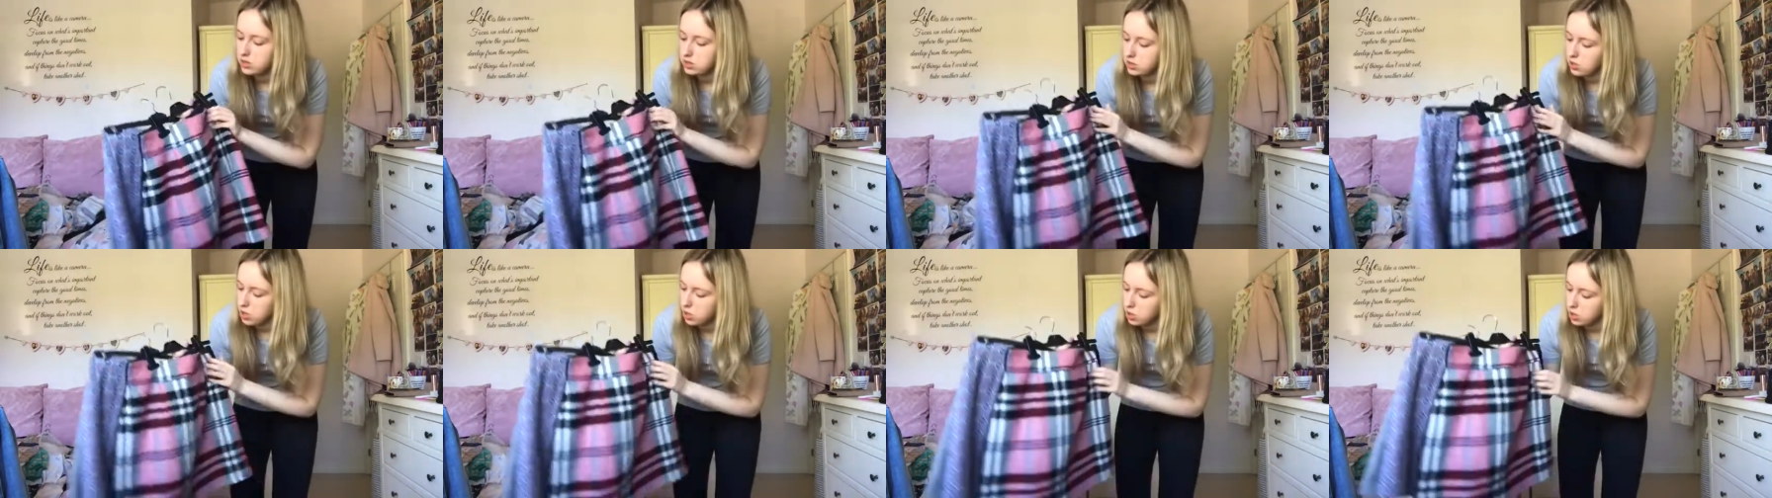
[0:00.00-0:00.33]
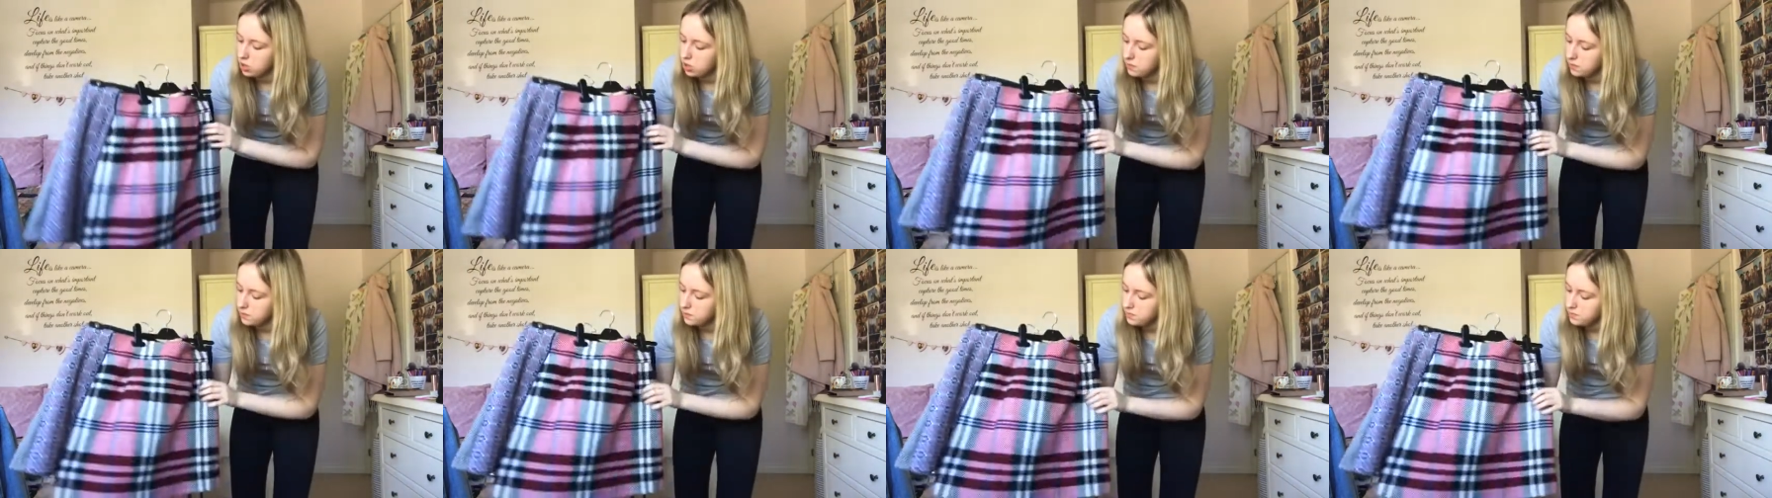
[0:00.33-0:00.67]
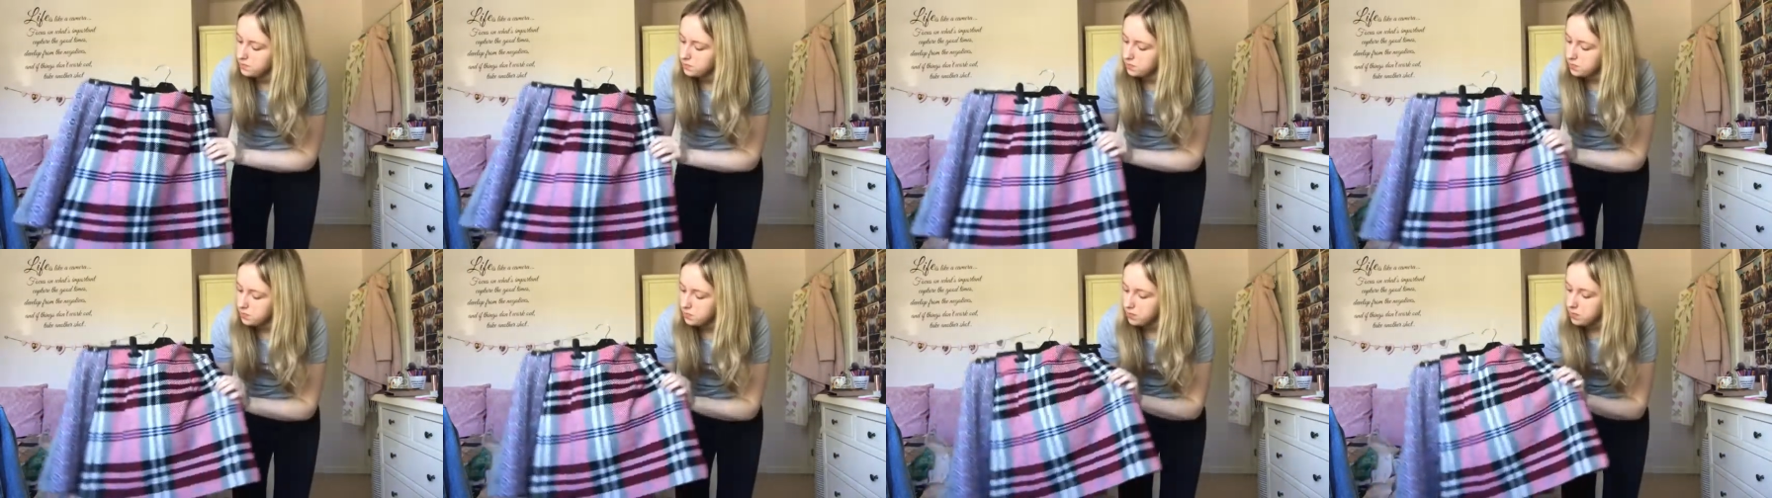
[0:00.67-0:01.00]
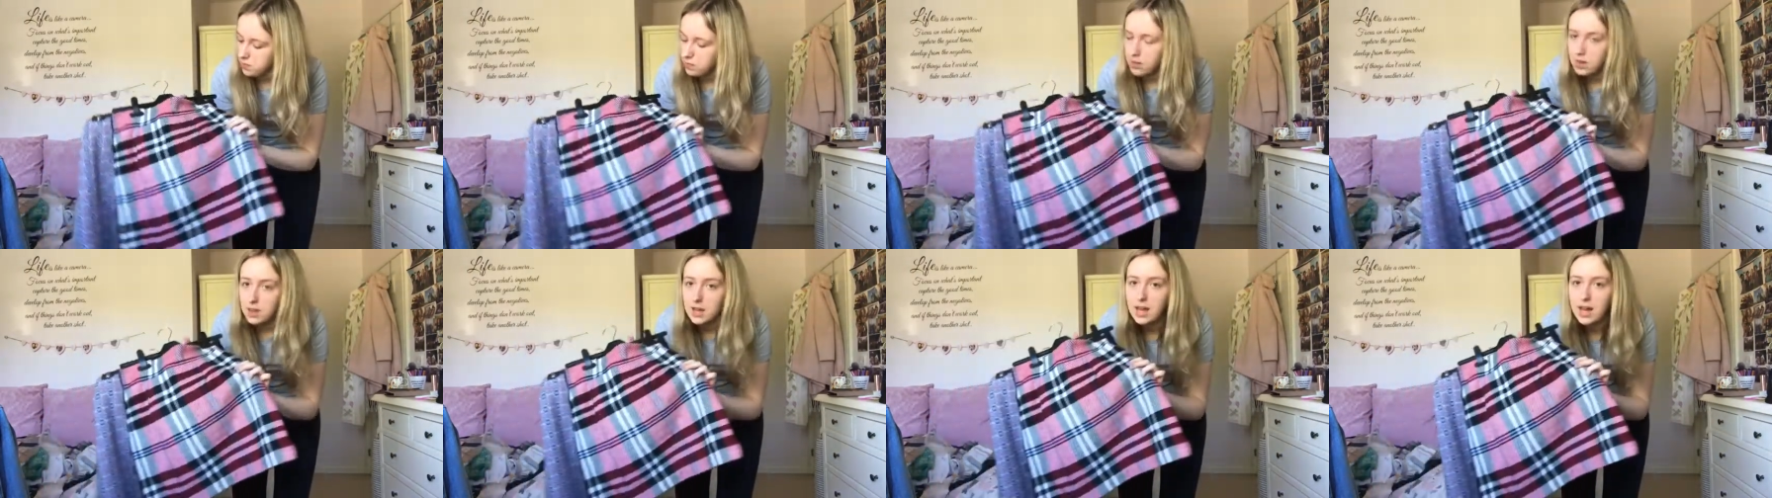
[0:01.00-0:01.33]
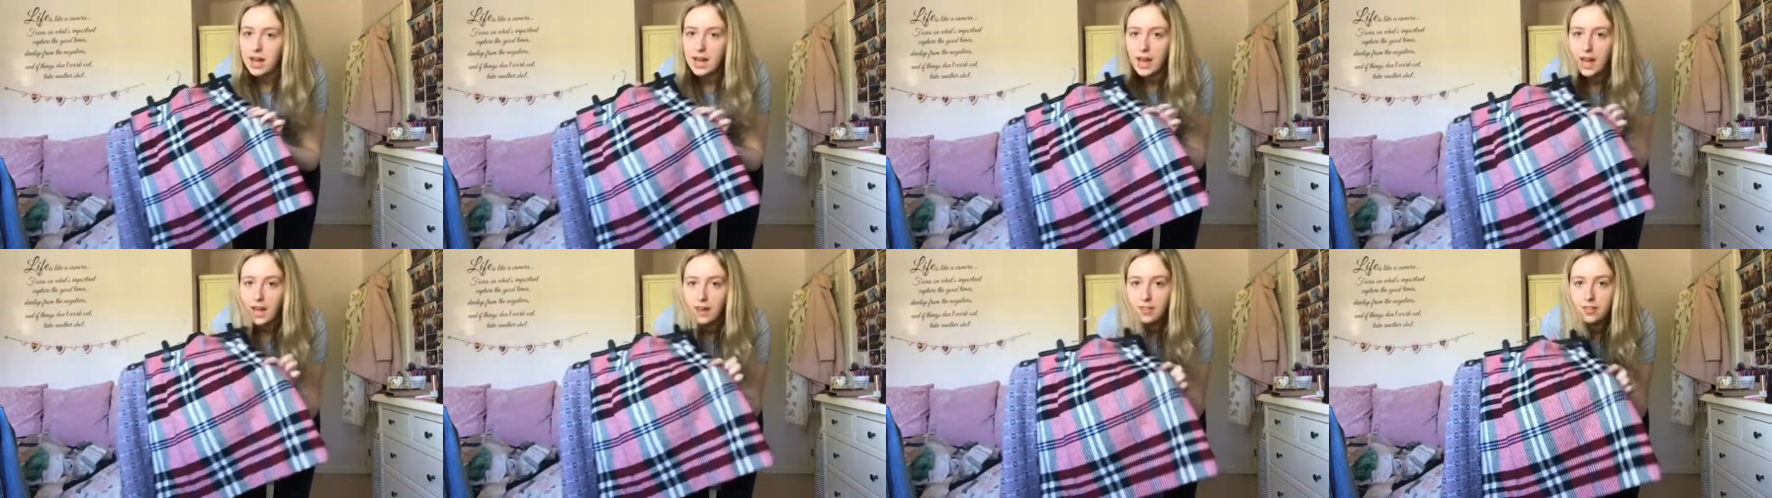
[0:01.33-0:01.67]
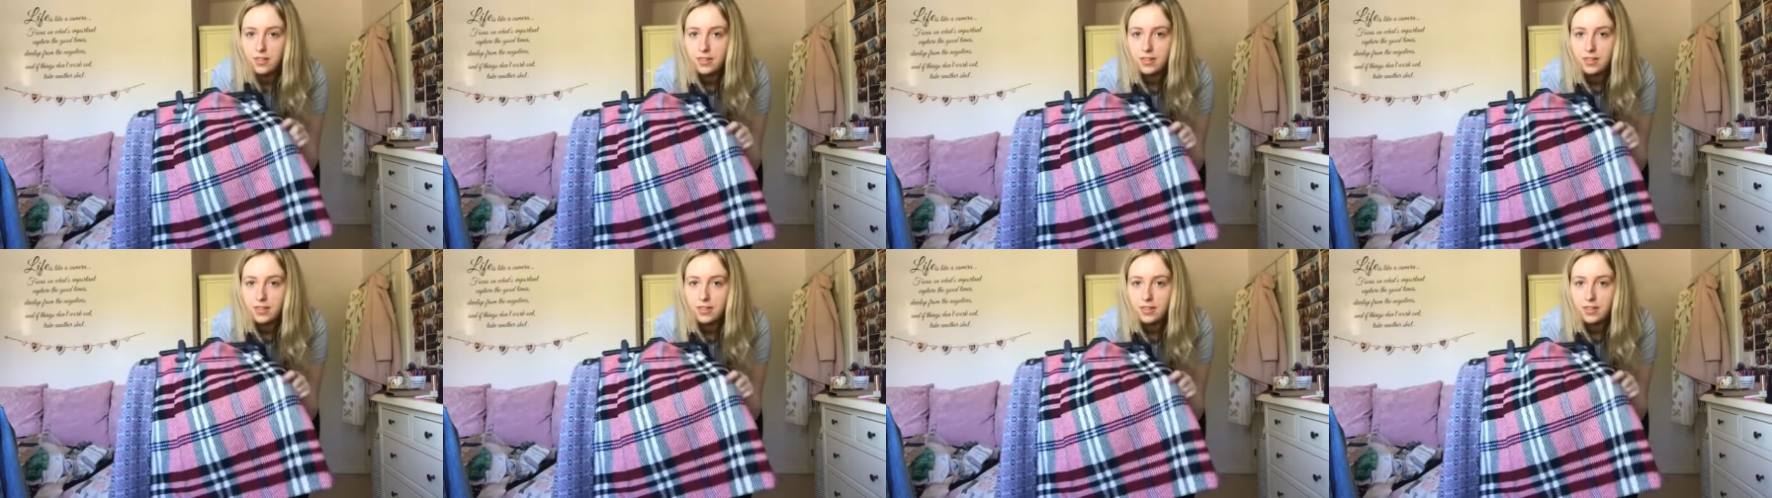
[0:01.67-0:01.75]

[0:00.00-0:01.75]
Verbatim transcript: So again,